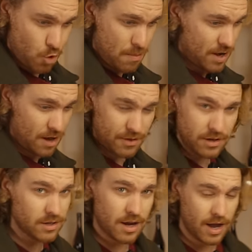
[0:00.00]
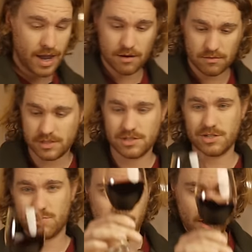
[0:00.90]
ruby, nothing, no, again, this is
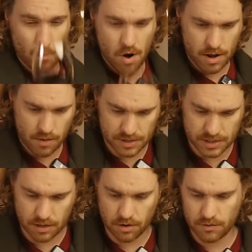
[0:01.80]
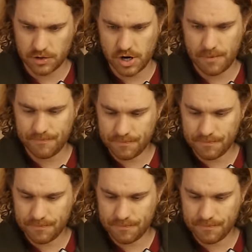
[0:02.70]
just red wine that we see a lot on the show.